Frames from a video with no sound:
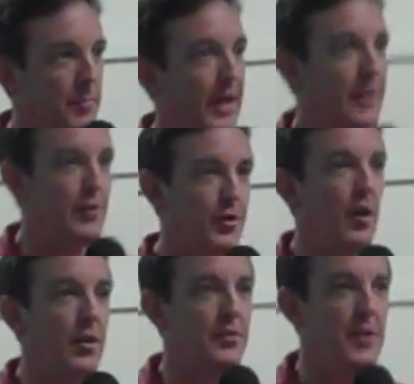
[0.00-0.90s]
back in his
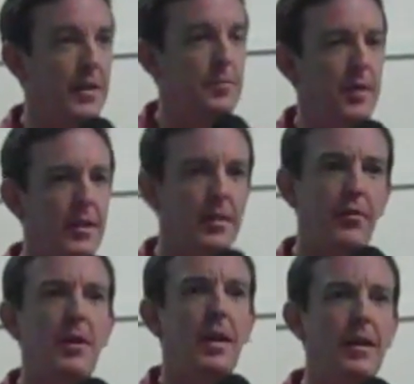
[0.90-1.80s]
college days, because
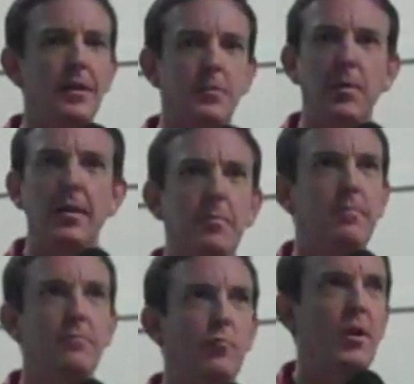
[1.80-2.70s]
I think he has spent
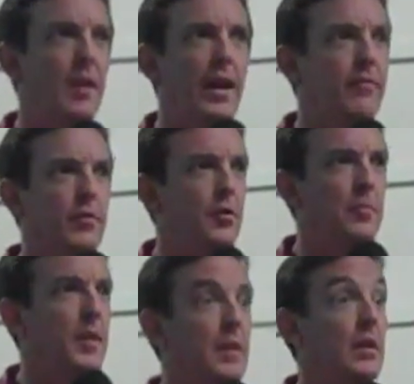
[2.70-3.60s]
$1.5 or
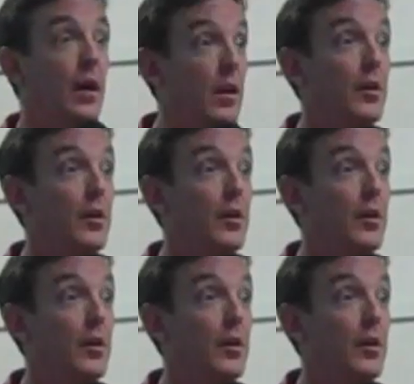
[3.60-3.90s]
$2 million